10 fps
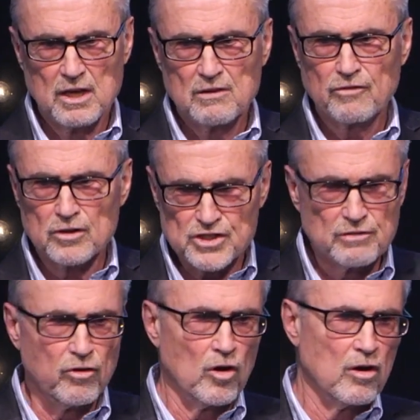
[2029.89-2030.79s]
First of
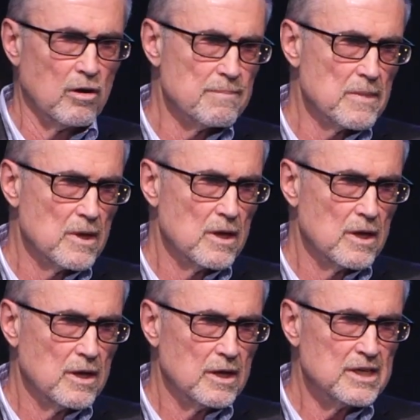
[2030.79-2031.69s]
all,
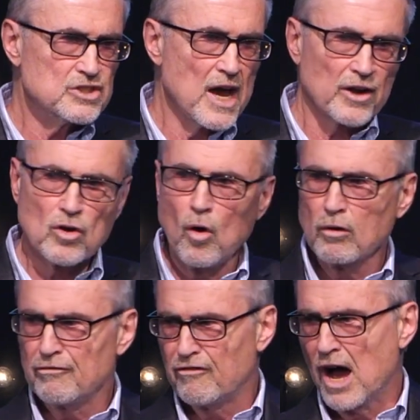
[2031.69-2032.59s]
he's got a coal of
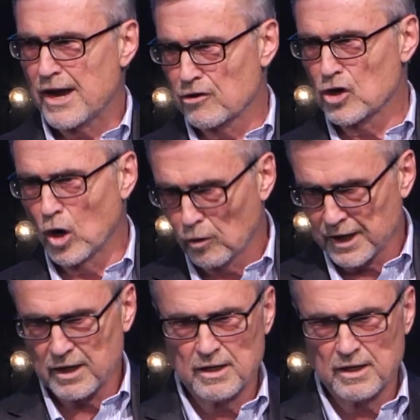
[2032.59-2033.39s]
fire going.